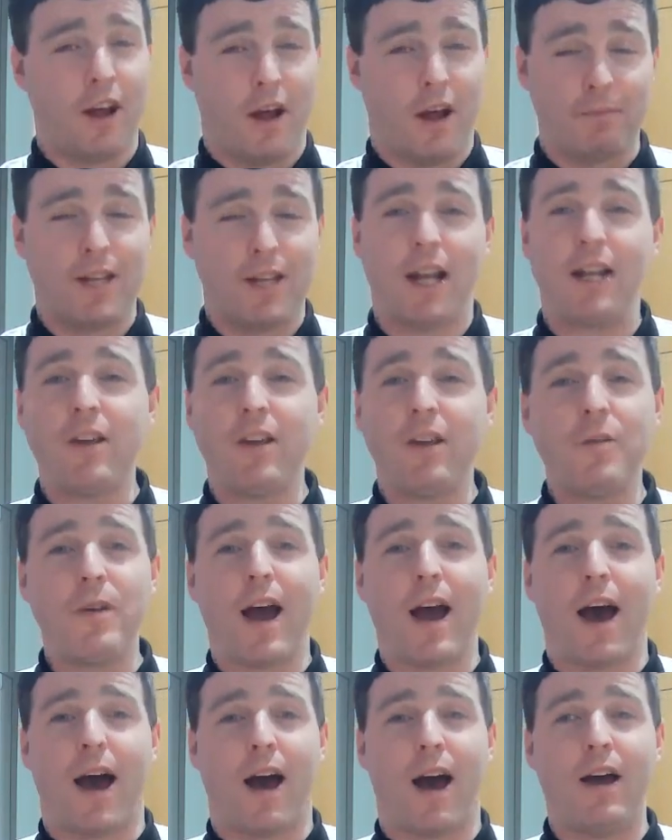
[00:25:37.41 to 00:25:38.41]
I'm telling you
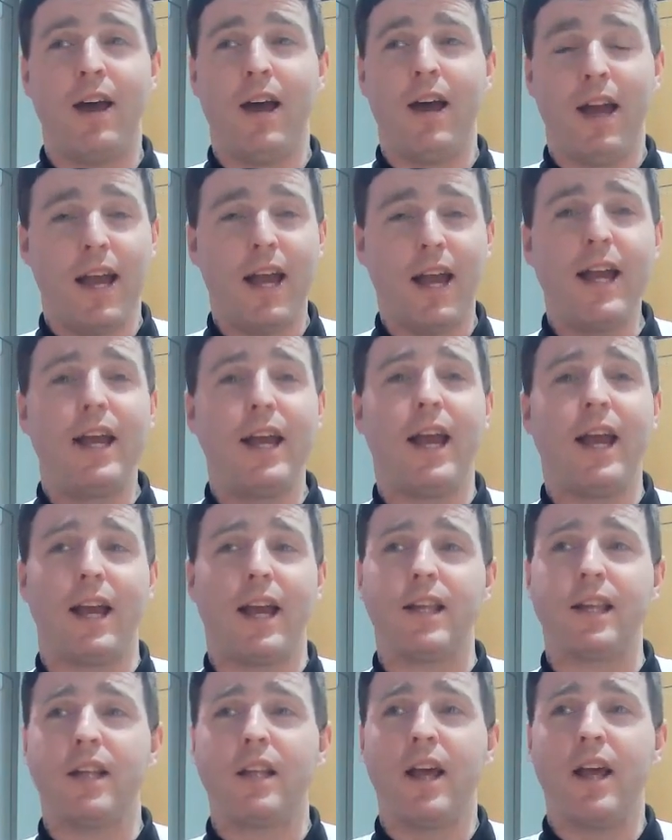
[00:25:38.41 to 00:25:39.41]
now, he
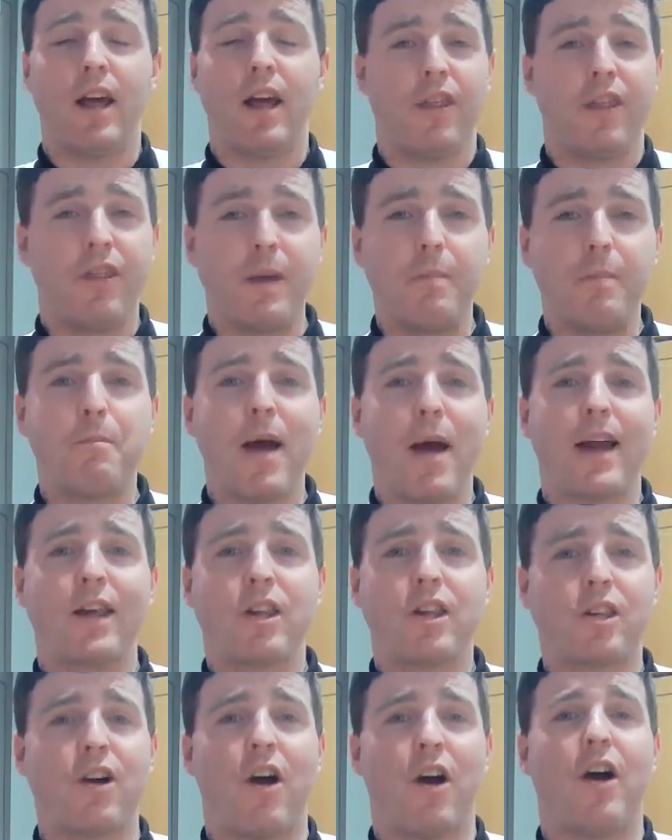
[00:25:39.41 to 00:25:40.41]
is the
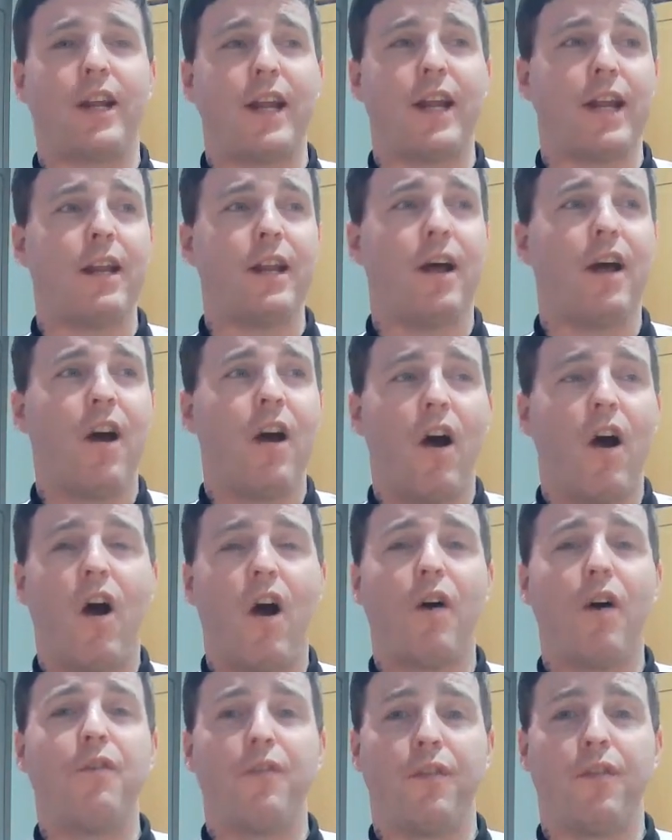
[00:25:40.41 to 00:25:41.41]
best signing
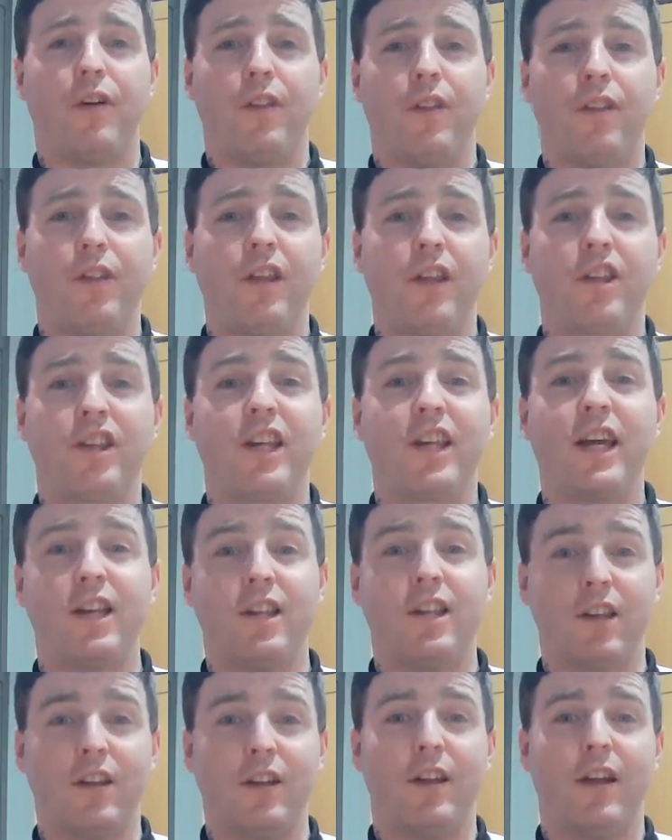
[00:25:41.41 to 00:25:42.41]
of the
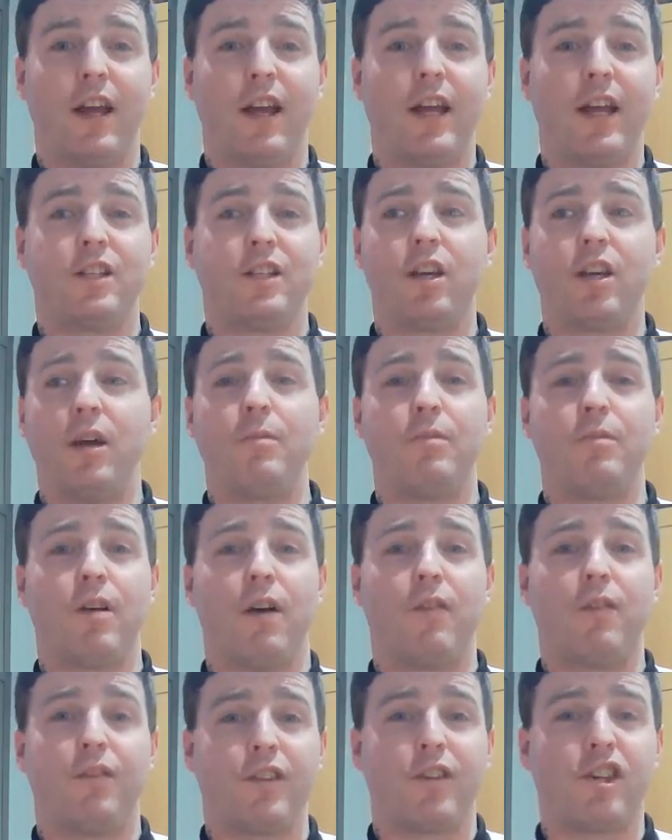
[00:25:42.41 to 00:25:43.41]
season in terms
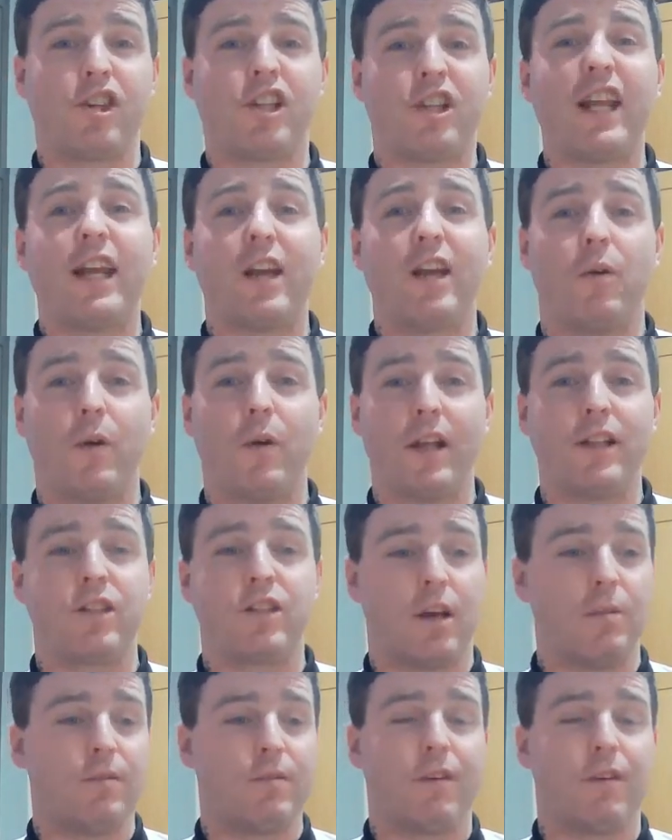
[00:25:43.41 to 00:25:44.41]
of steal, in
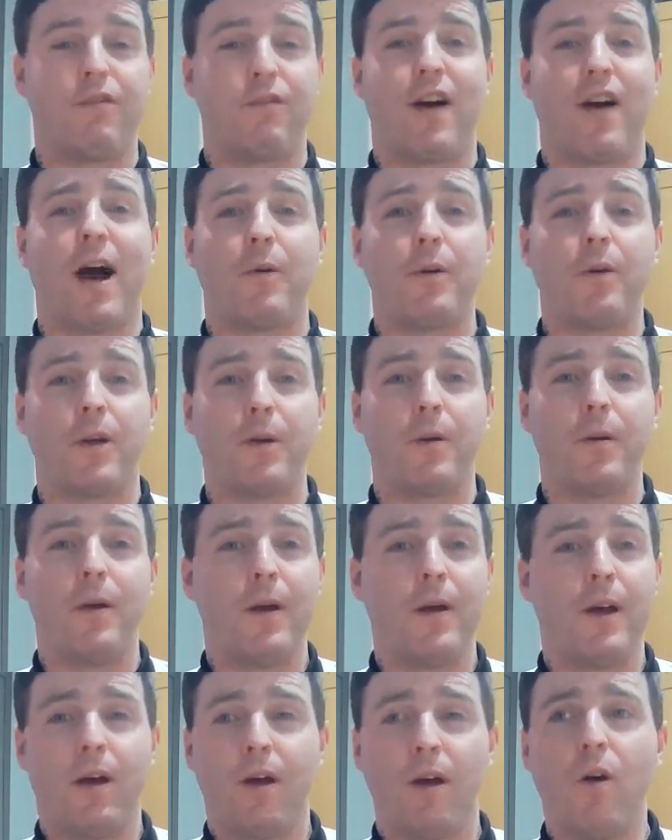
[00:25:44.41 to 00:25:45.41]
terms of value.
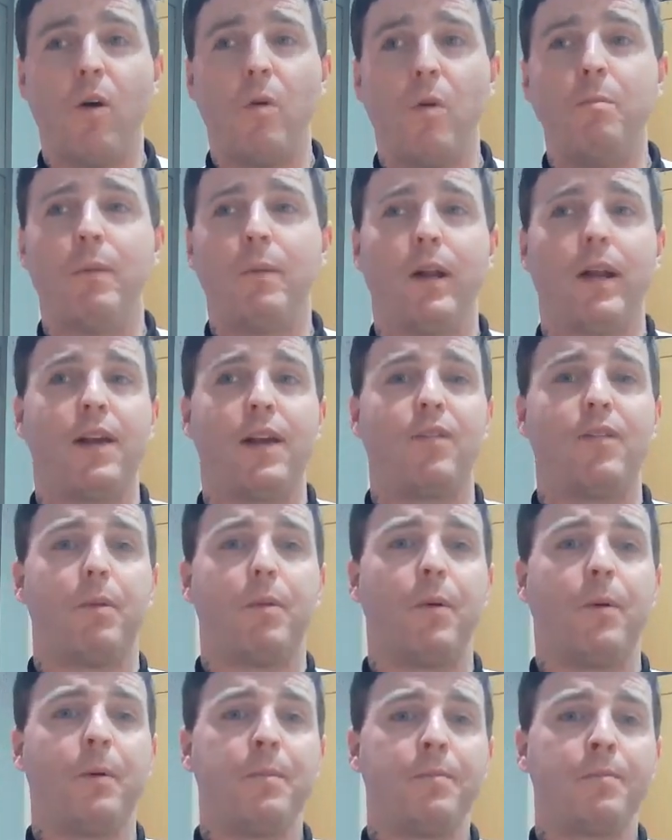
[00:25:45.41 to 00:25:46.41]

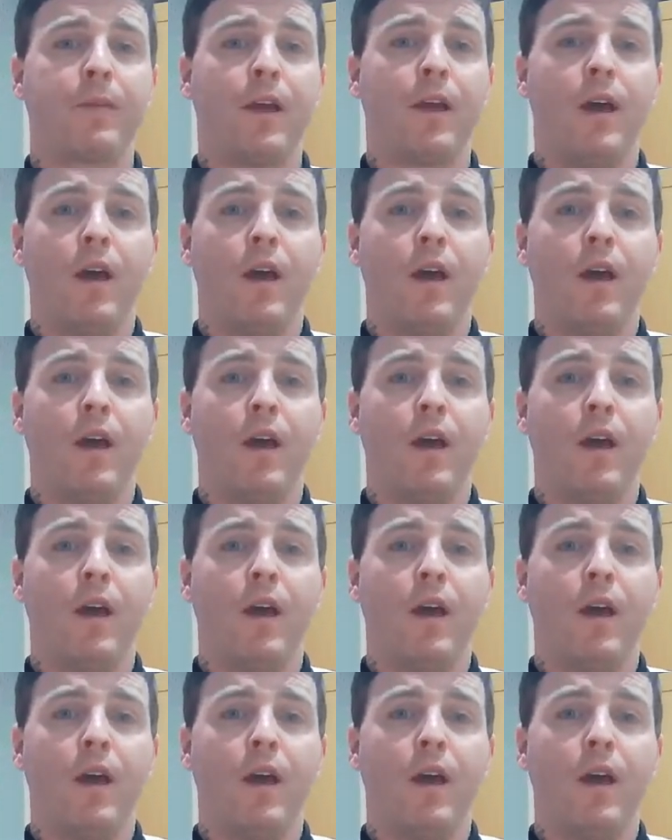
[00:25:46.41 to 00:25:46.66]
Unbelievable.